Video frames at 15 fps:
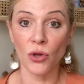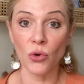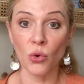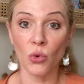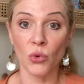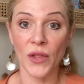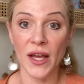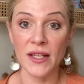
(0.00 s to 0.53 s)

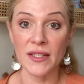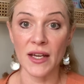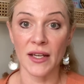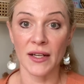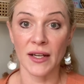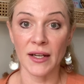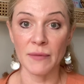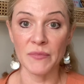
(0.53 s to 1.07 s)
all that
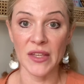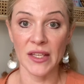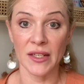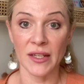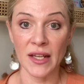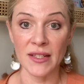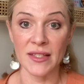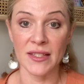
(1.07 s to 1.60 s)
data in
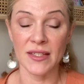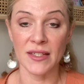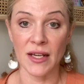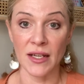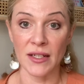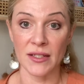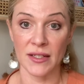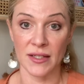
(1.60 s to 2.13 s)
and
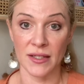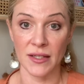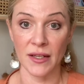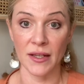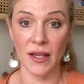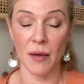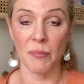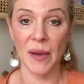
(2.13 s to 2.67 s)
start to
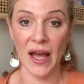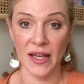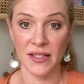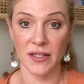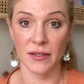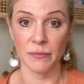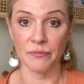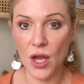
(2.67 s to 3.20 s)
see a
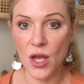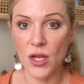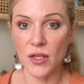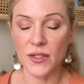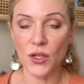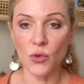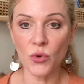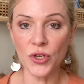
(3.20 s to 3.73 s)
pattern.
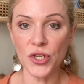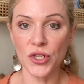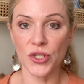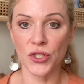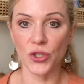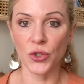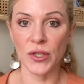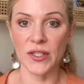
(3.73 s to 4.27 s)
So what you should
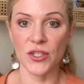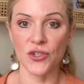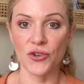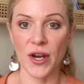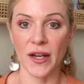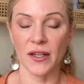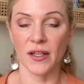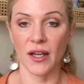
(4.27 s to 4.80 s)
do is
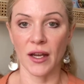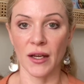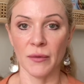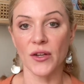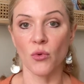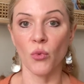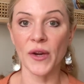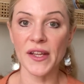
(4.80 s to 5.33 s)
track
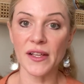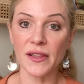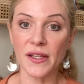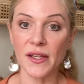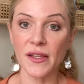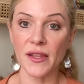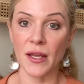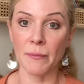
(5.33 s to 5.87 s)

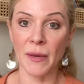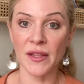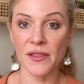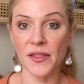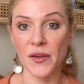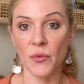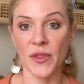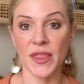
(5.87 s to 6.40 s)
weekly, then
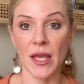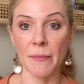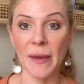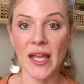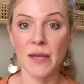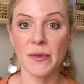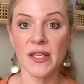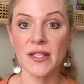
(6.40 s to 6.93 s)
monthly when they're
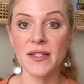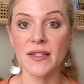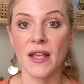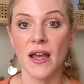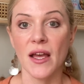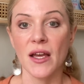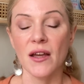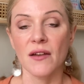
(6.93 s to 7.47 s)
babies.
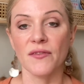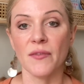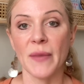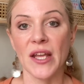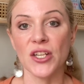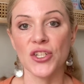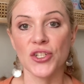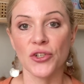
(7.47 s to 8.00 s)
From
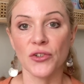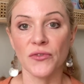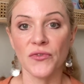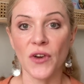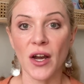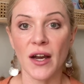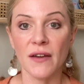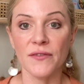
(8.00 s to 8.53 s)
age 2 to
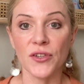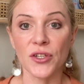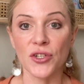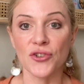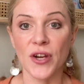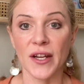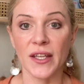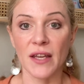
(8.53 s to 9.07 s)
5, you can
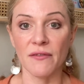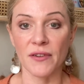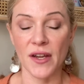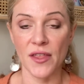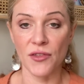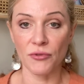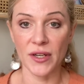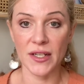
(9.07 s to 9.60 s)
track every
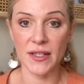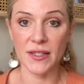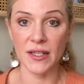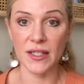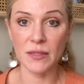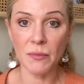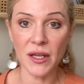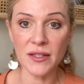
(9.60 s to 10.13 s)
3 to
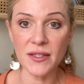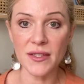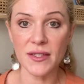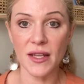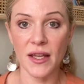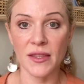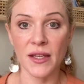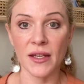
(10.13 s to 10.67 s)
6 months,
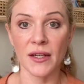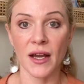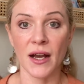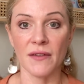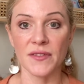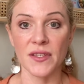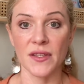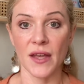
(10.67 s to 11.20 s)
and then
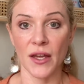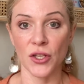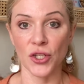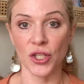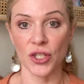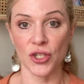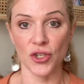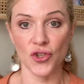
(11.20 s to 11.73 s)
after that, you
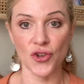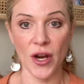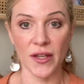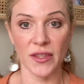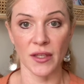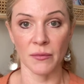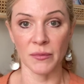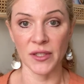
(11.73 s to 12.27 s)
can just track
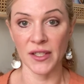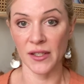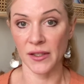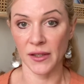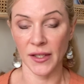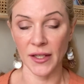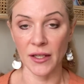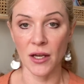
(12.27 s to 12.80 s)
them
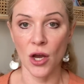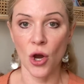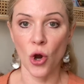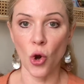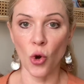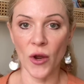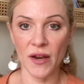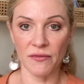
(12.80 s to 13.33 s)
yearly
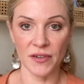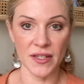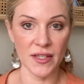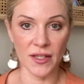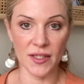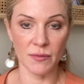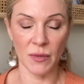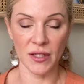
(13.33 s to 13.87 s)
or every
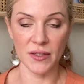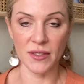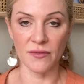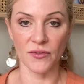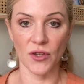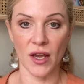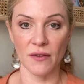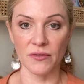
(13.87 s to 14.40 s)
6 months if
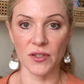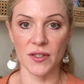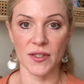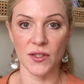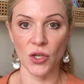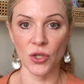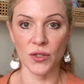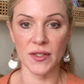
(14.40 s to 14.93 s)
you have
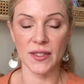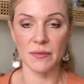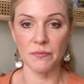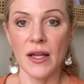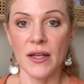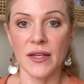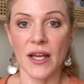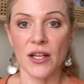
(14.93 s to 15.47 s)
concerns.
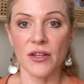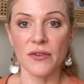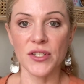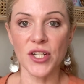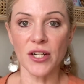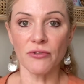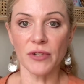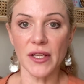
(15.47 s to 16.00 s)
Now,
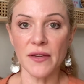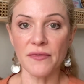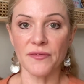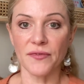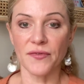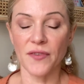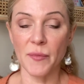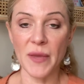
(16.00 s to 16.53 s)
generally,
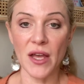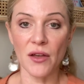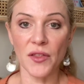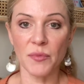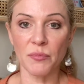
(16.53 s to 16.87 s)
from a health